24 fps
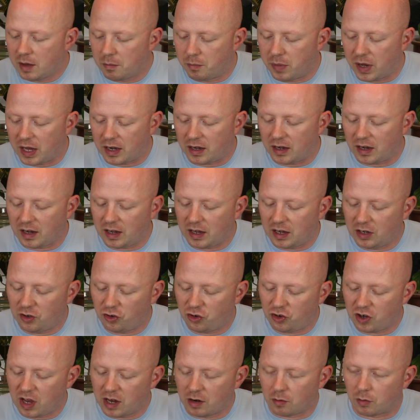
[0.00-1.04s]
But in
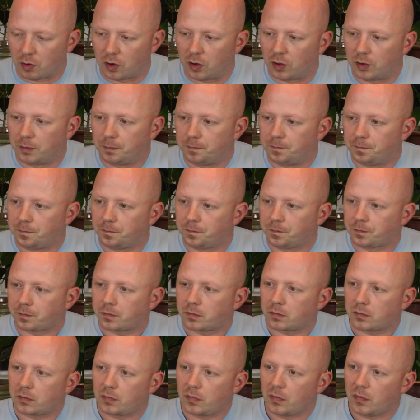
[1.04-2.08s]
general,
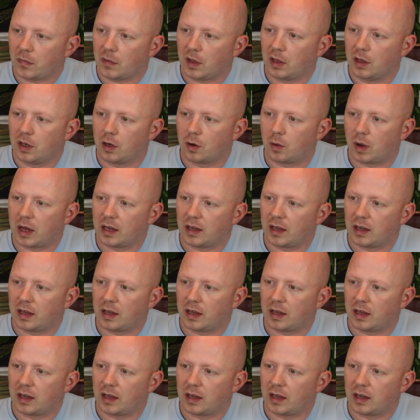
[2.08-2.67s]
you know, I